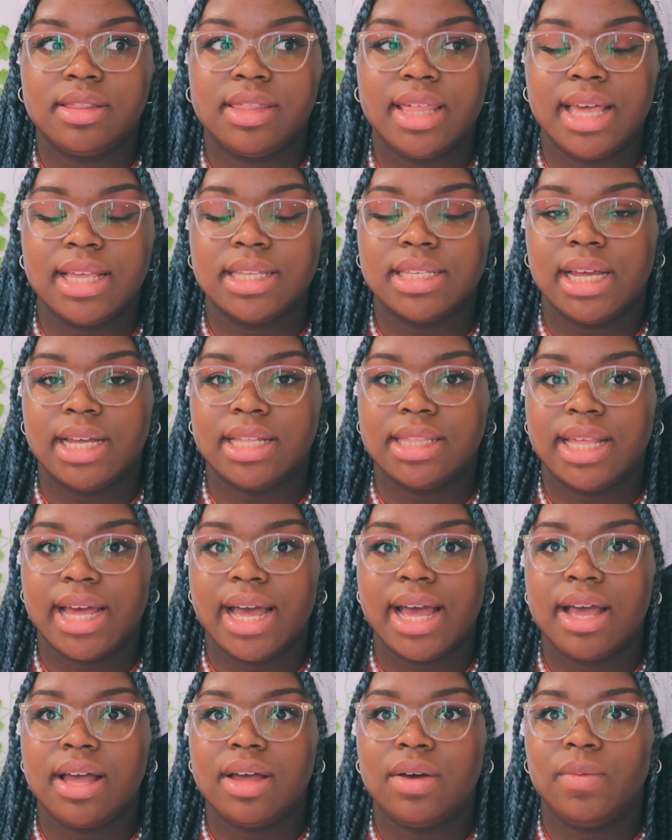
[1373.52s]
things like
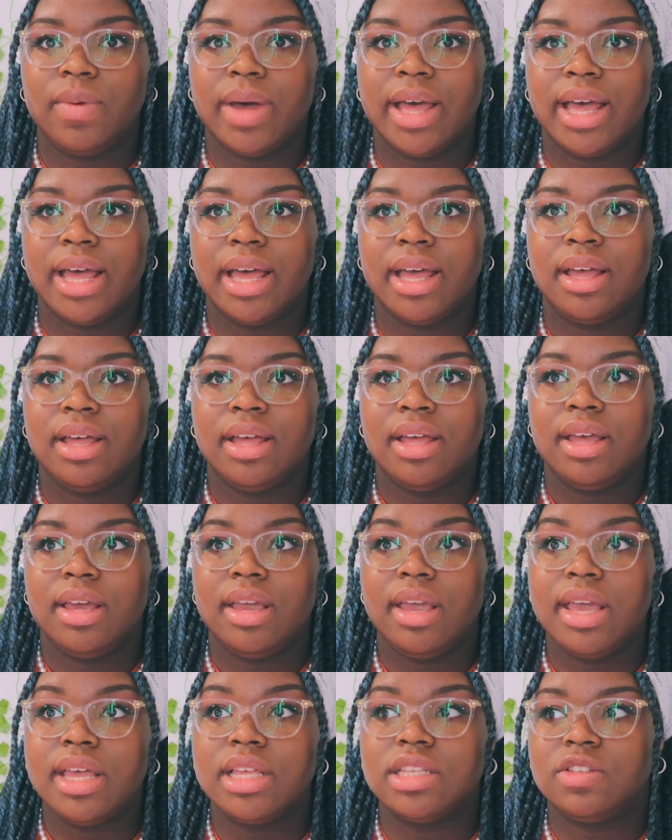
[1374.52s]
that where
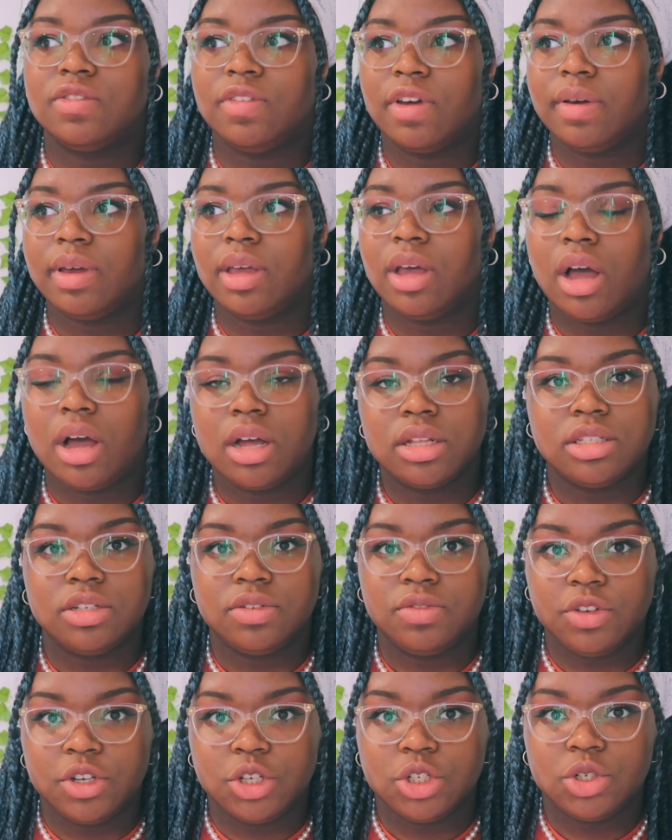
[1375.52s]
it is very
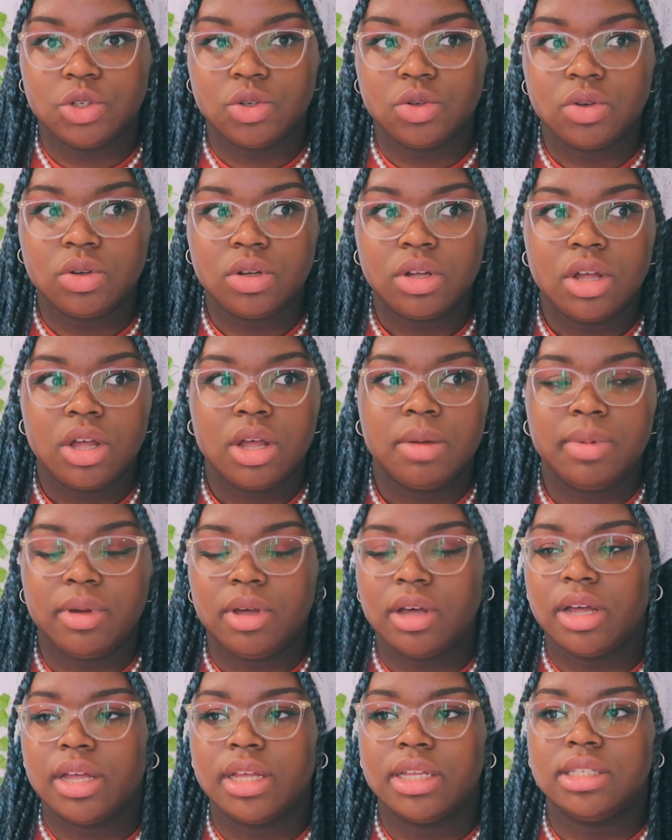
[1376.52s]
artificial
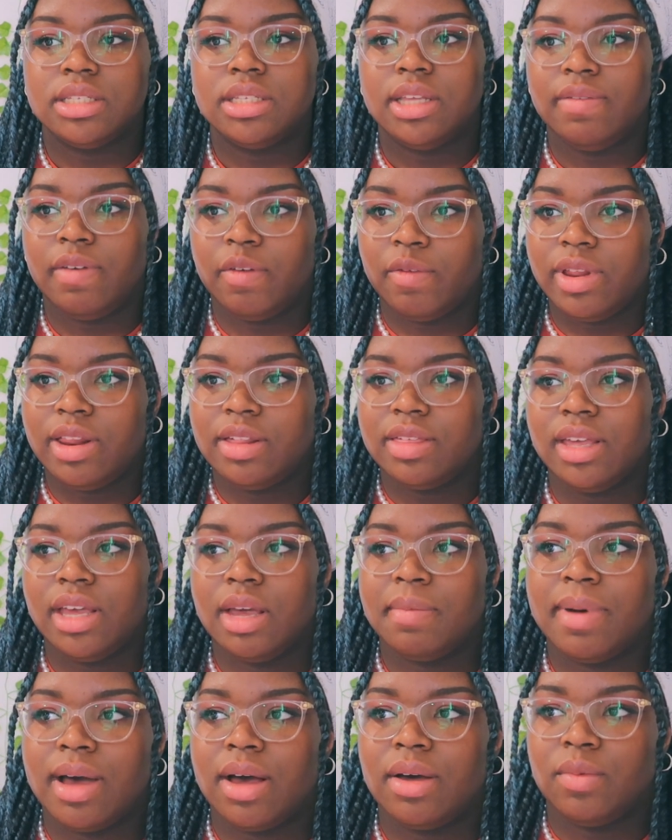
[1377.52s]
because if you really think
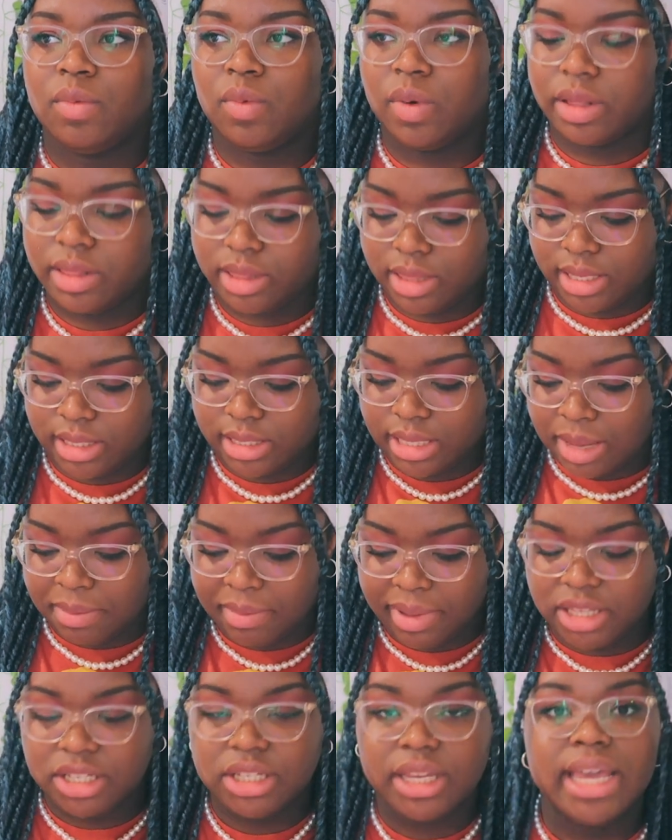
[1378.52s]
about what this
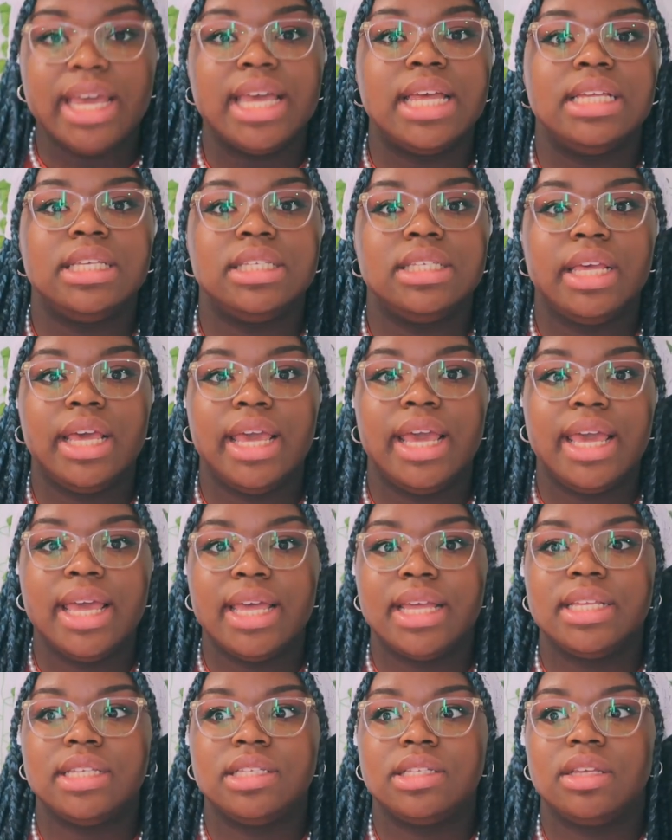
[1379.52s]
image is, it
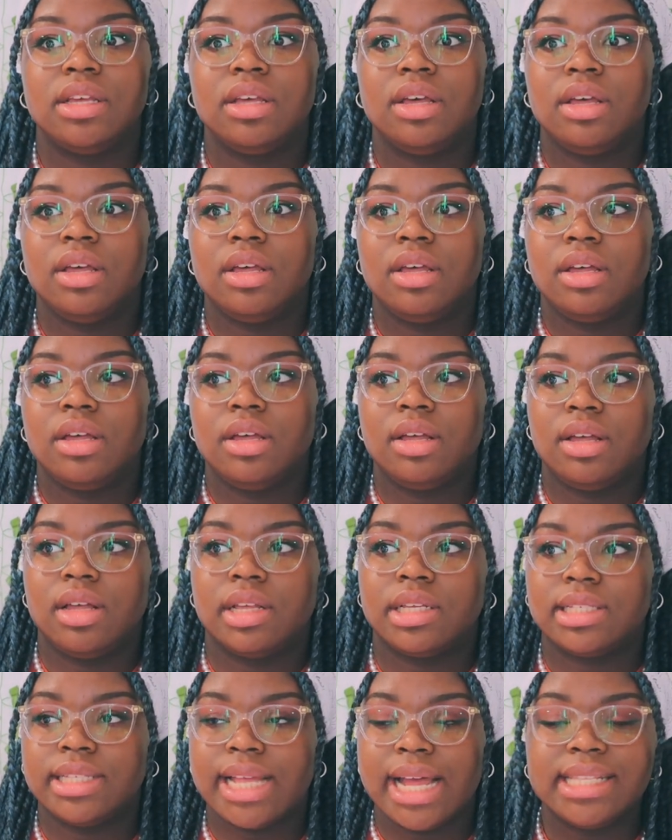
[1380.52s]
is a
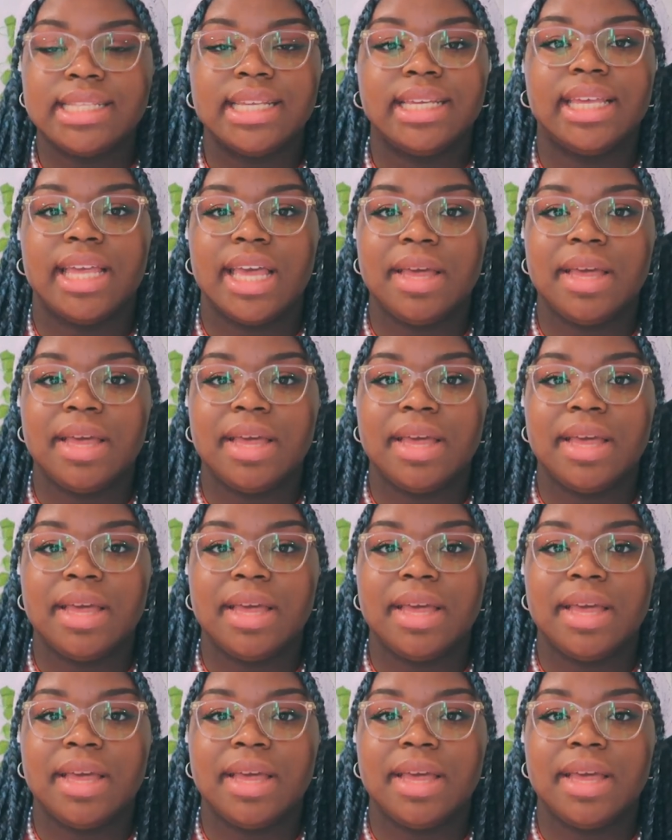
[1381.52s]
static